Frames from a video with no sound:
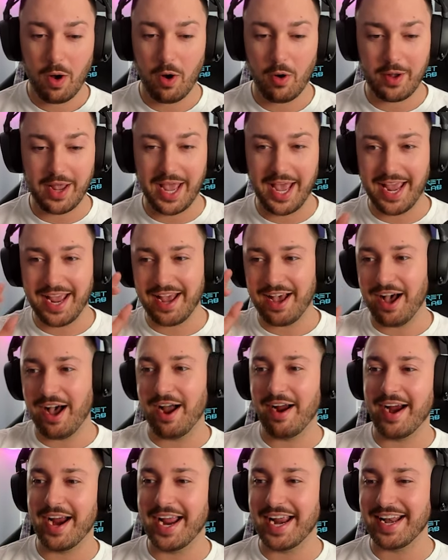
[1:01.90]
Okay,
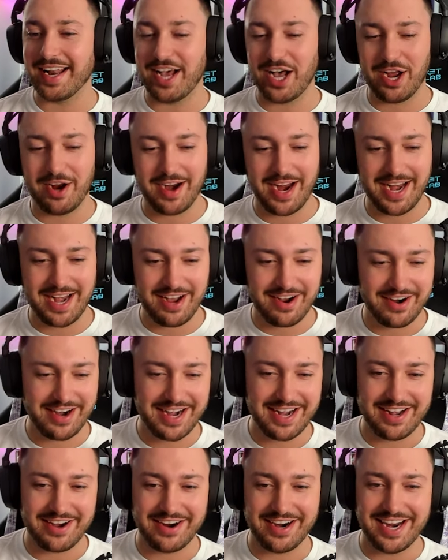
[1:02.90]
all right.
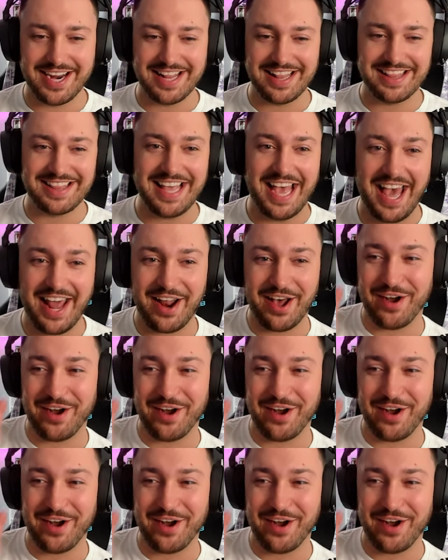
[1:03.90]
That